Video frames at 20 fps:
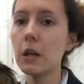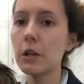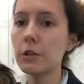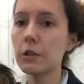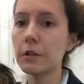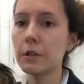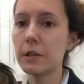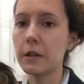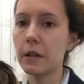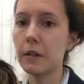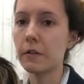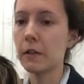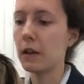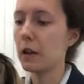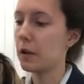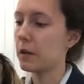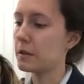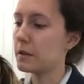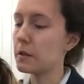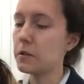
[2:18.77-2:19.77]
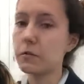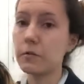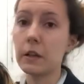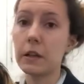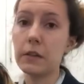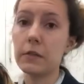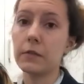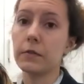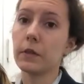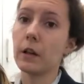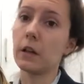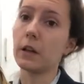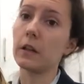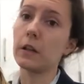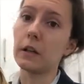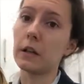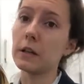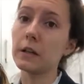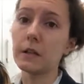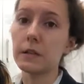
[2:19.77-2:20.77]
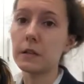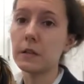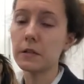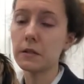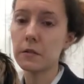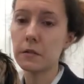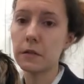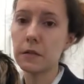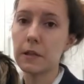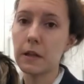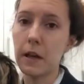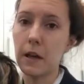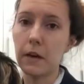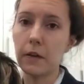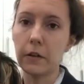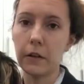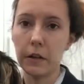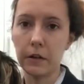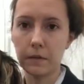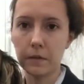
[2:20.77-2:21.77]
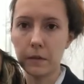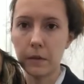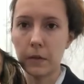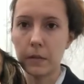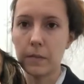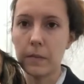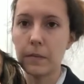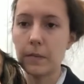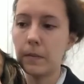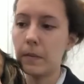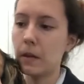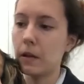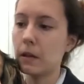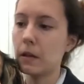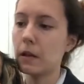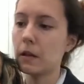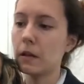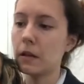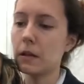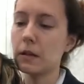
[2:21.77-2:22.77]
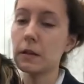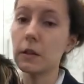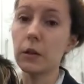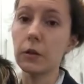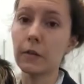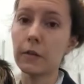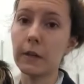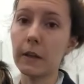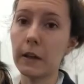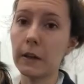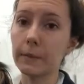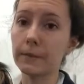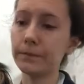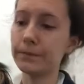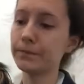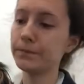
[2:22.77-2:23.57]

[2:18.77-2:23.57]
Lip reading: just so they realise it's really fun and it's not scary, and it's a good thing.